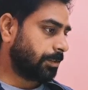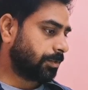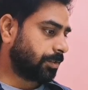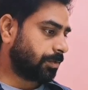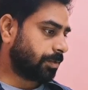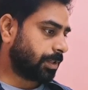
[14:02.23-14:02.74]

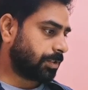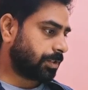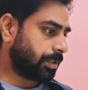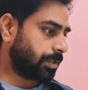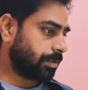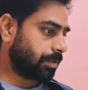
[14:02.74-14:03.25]
so you
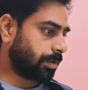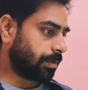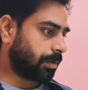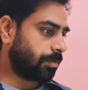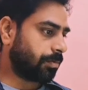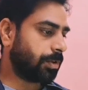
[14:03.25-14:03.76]
can check
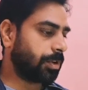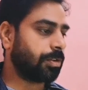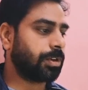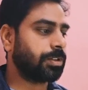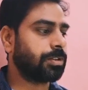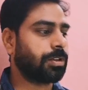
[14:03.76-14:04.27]
our
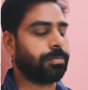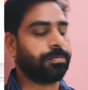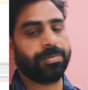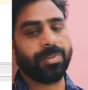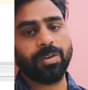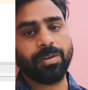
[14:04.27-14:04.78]
record is
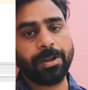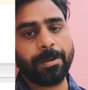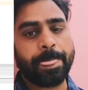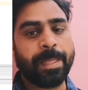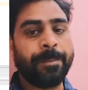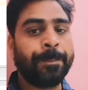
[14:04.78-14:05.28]
come.
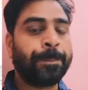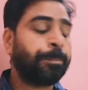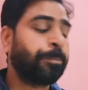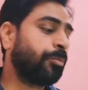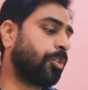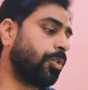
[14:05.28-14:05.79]
Okay,
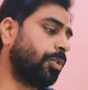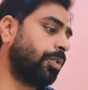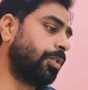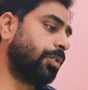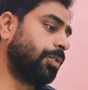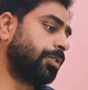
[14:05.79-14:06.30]

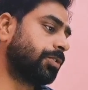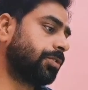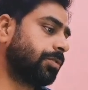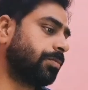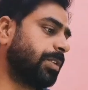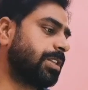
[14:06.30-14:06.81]
so
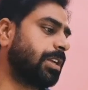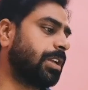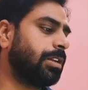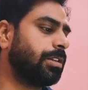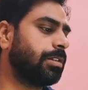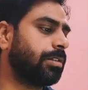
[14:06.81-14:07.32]

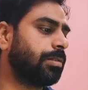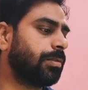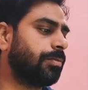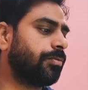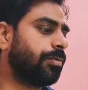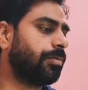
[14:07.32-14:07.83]
basically
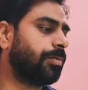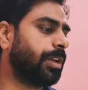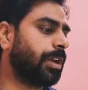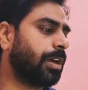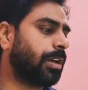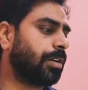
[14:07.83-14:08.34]
if
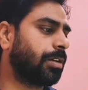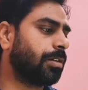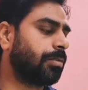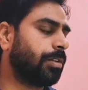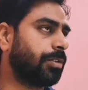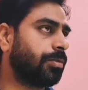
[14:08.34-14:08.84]
we
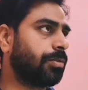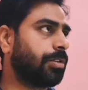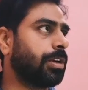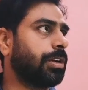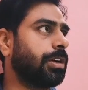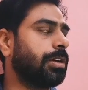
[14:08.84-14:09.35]
are going to
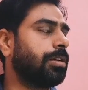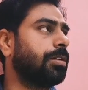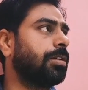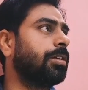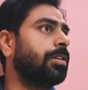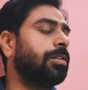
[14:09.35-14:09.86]
truncate,
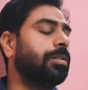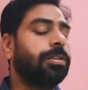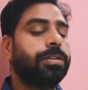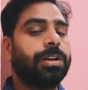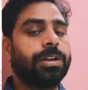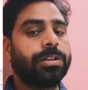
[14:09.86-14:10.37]

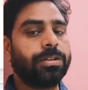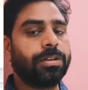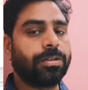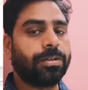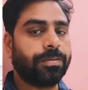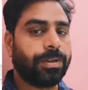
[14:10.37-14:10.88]
and that is
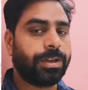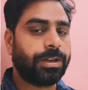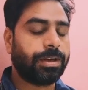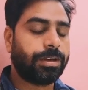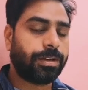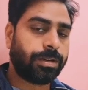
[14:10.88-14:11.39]
a
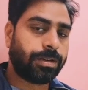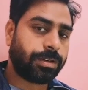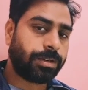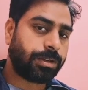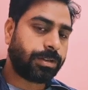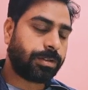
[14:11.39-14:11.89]
very
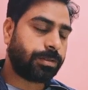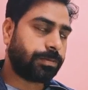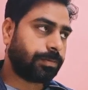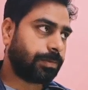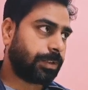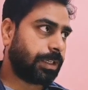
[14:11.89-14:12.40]

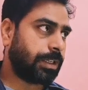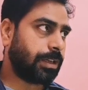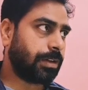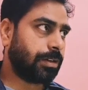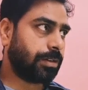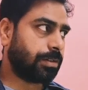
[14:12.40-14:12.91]

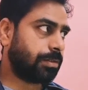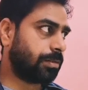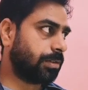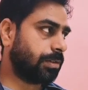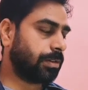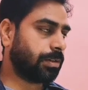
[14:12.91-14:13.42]

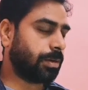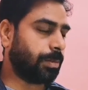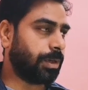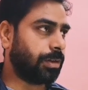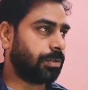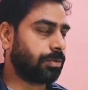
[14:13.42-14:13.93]
critical
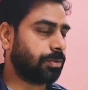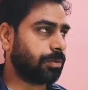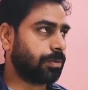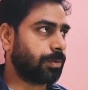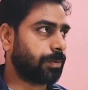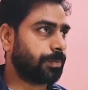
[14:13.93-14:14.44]
command,
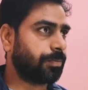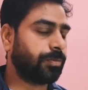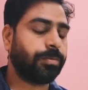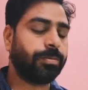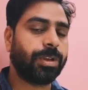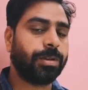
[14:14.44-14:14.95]
so
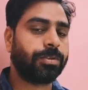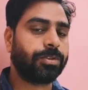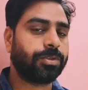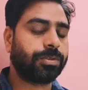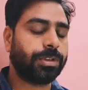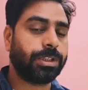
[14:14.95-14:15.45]

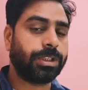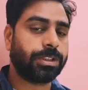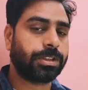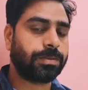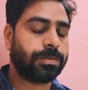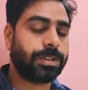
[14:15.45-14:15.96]
make sure that
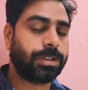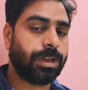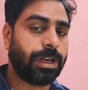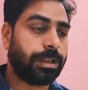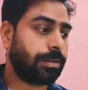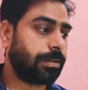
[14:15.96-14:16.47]
discuss with
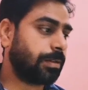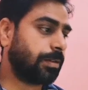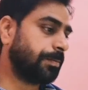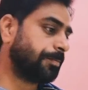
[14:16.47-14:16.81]
the higher.